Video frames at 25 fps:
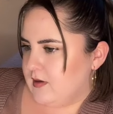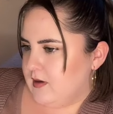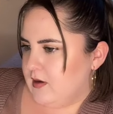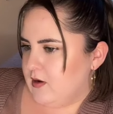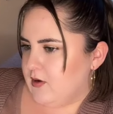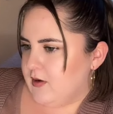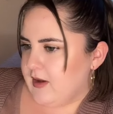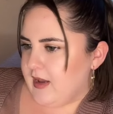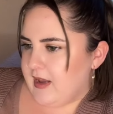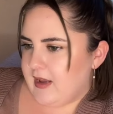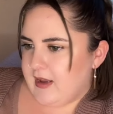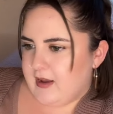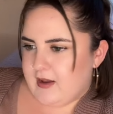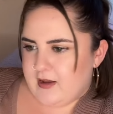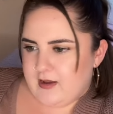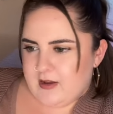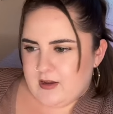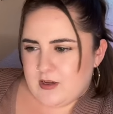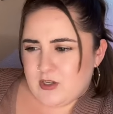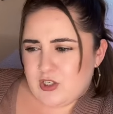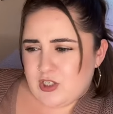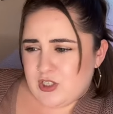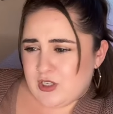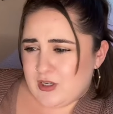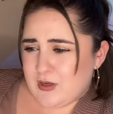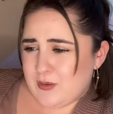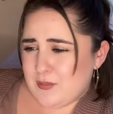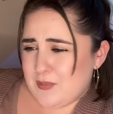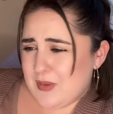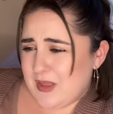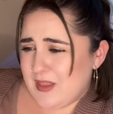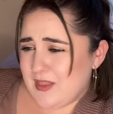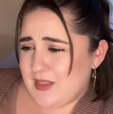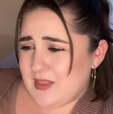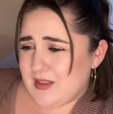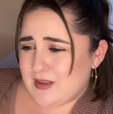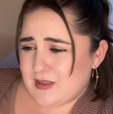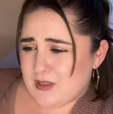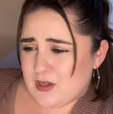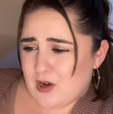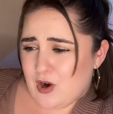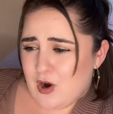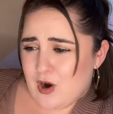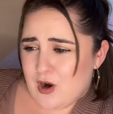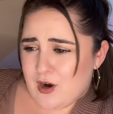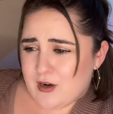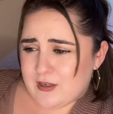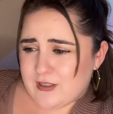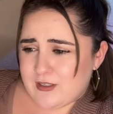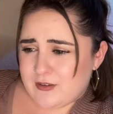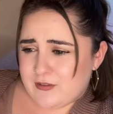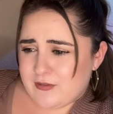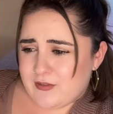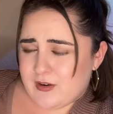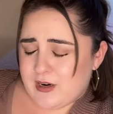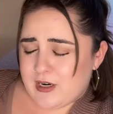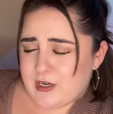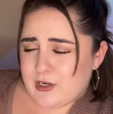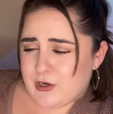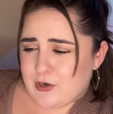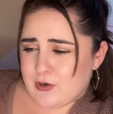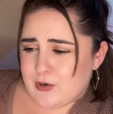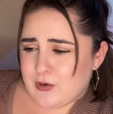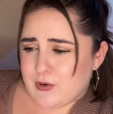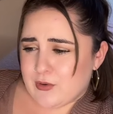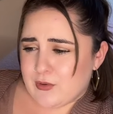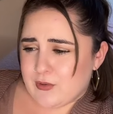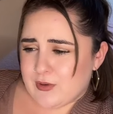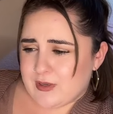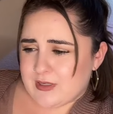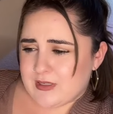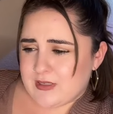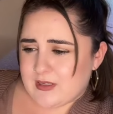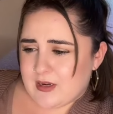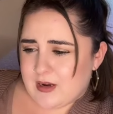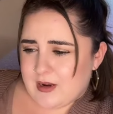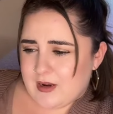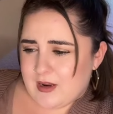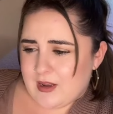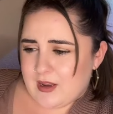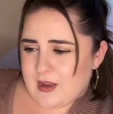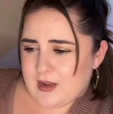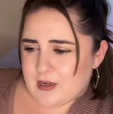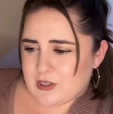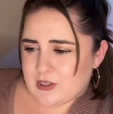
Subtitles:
Okay, it shouldn't be this hard to find your notary signing